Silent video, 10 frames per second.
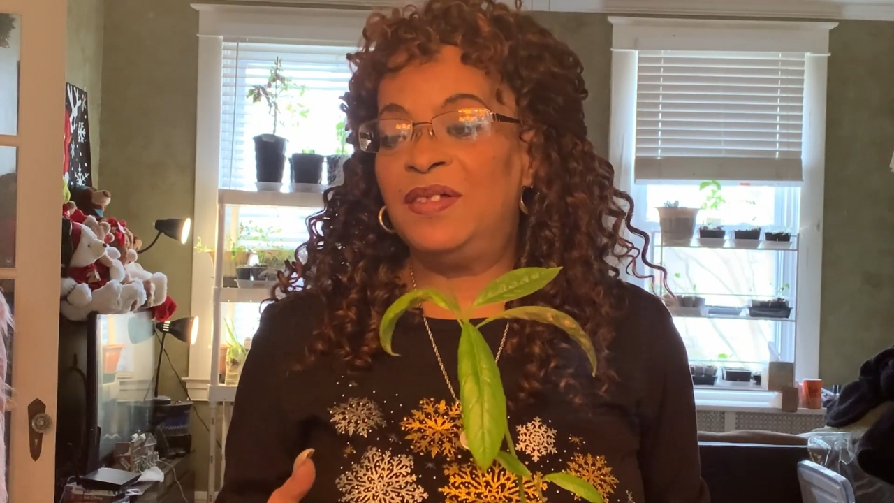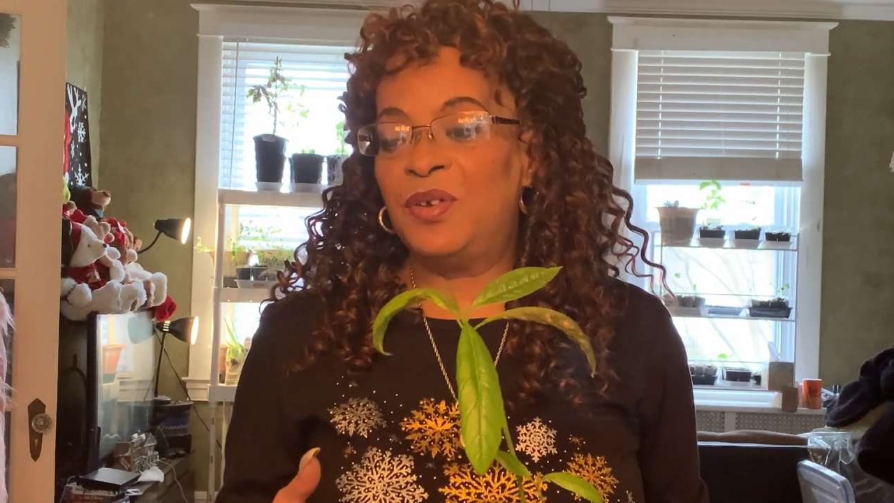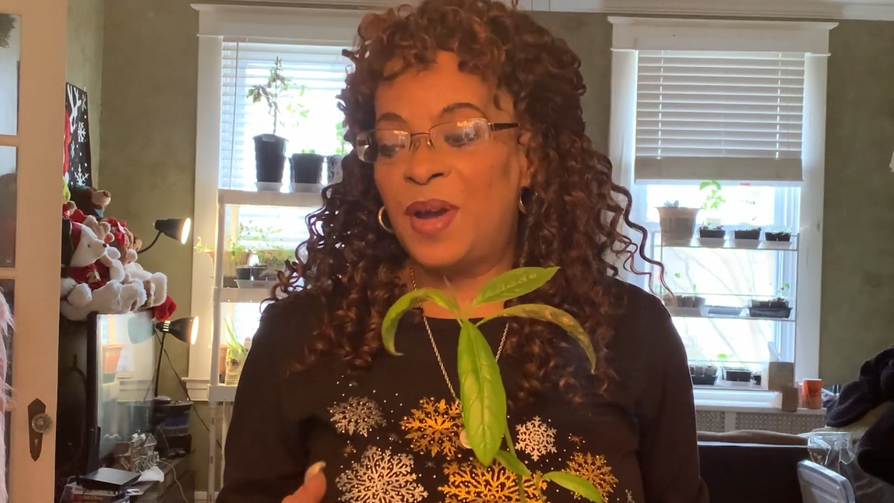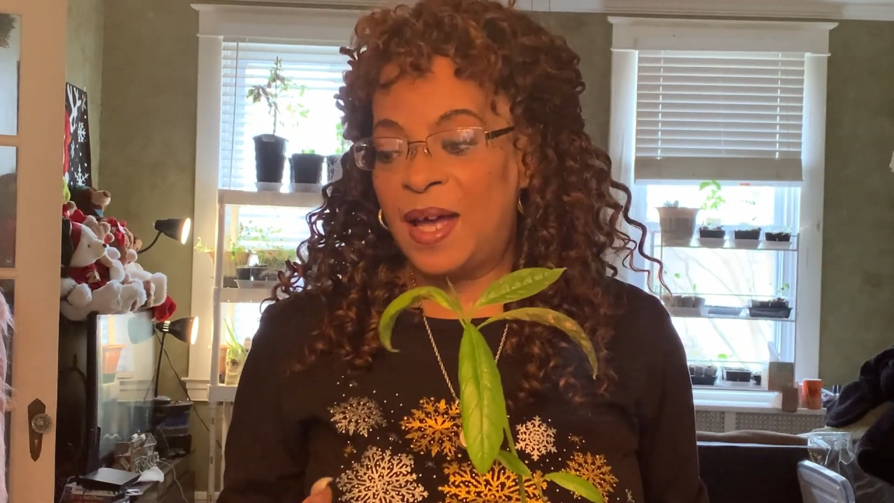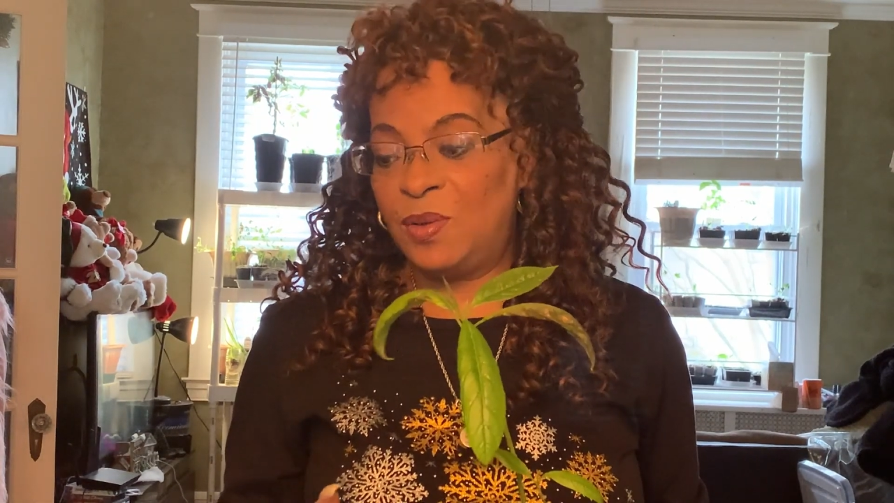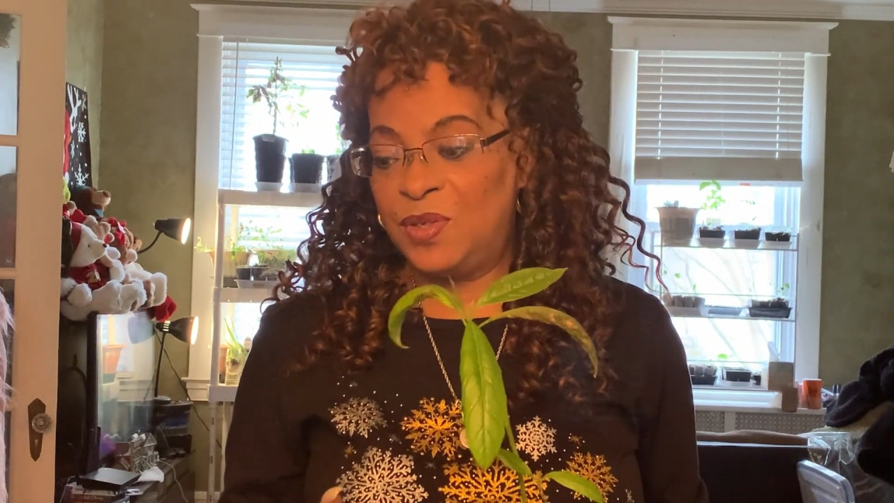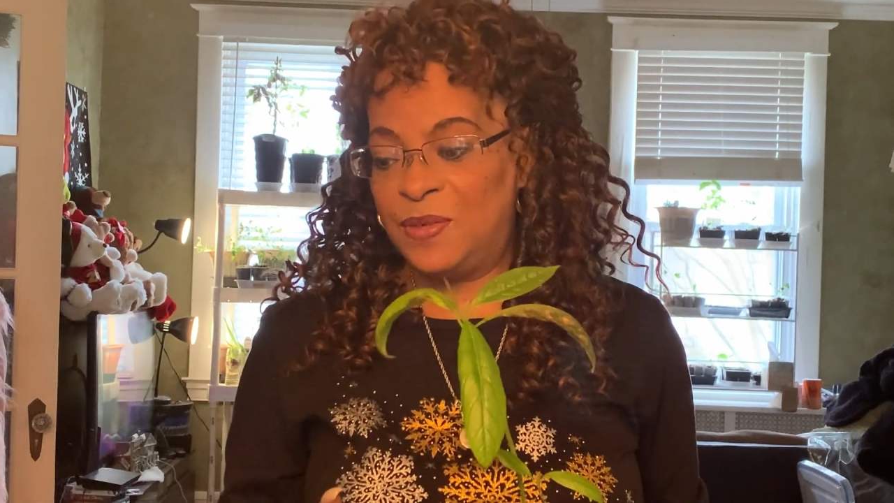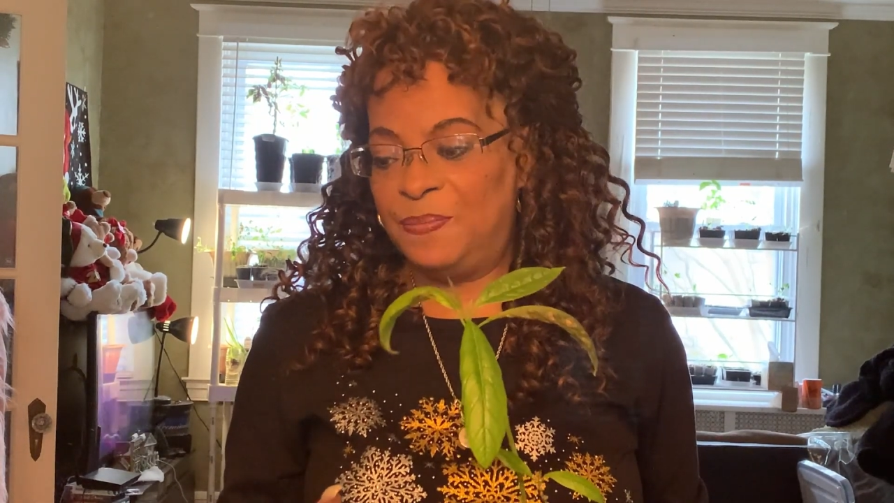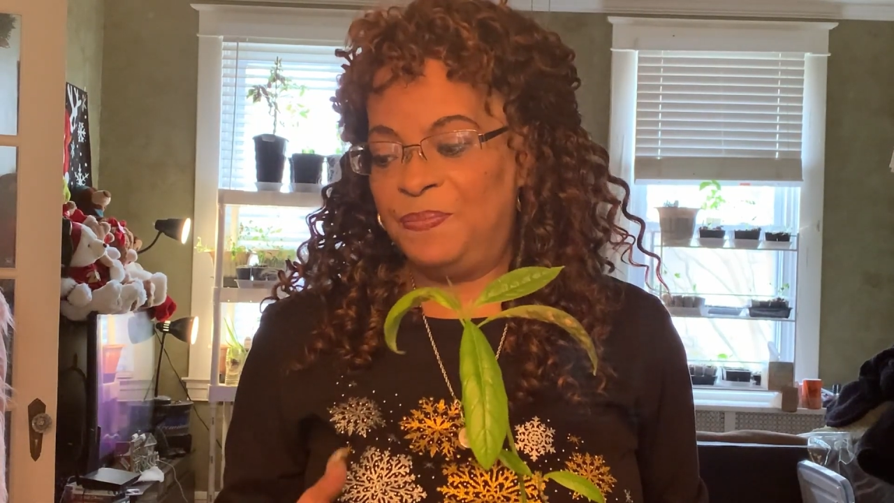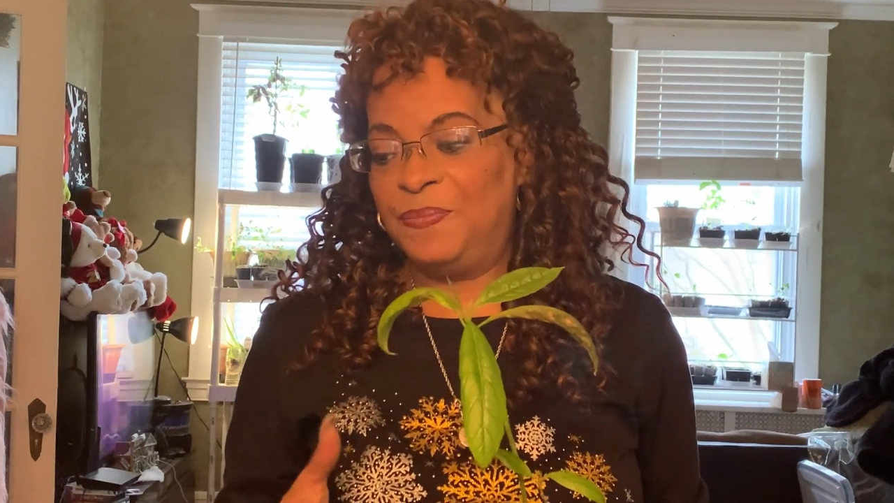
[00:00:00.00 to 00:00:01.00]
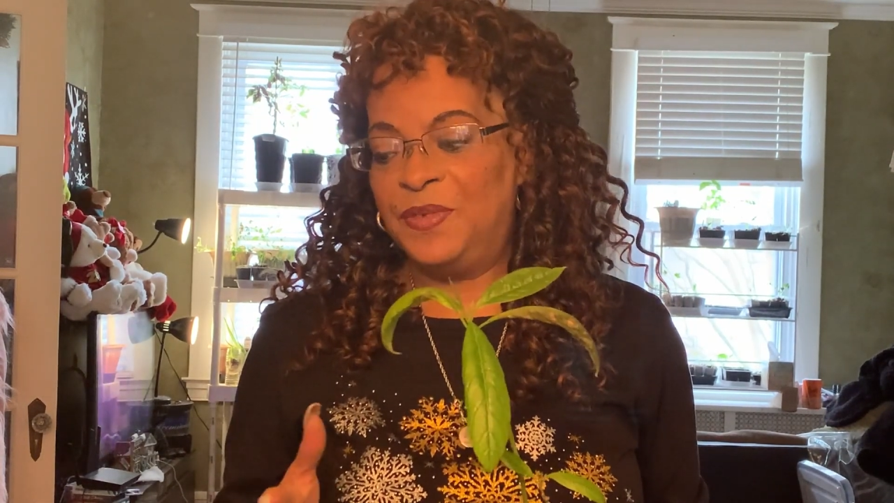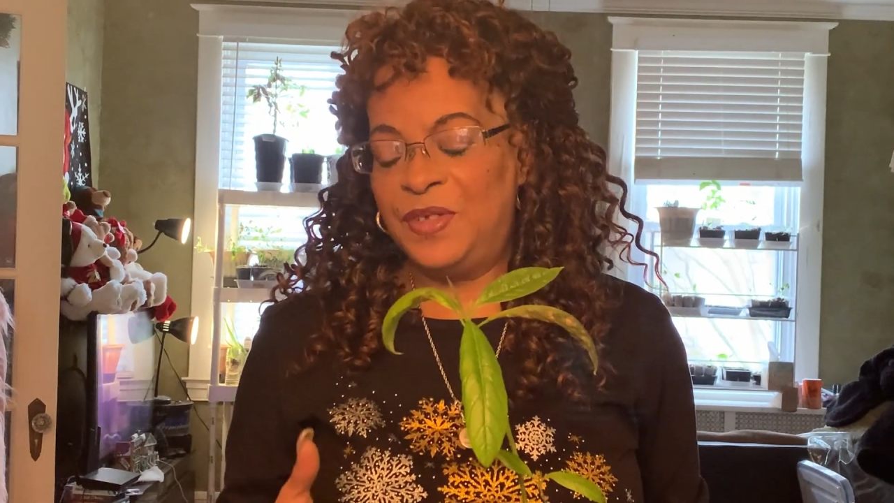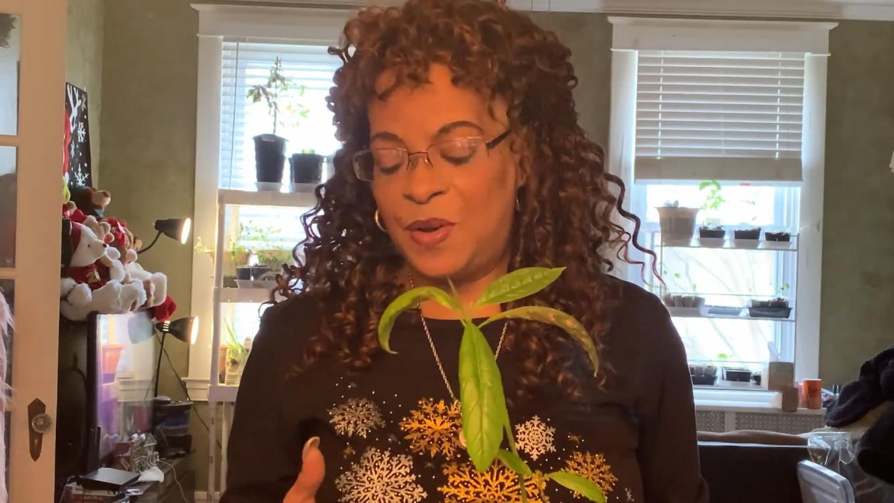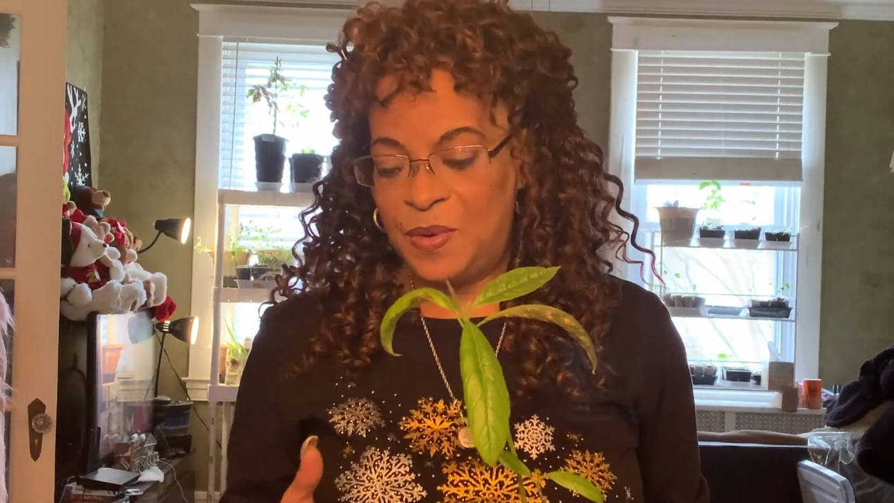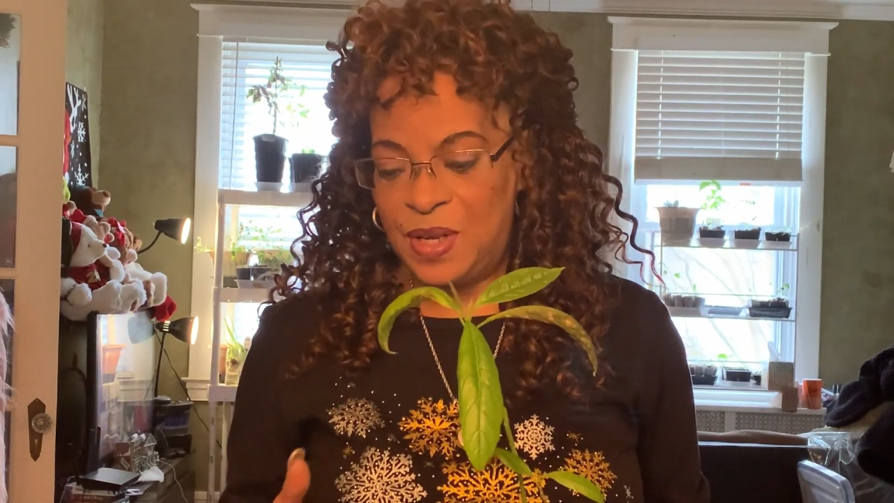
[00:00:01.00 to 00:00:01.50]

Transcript: your house. So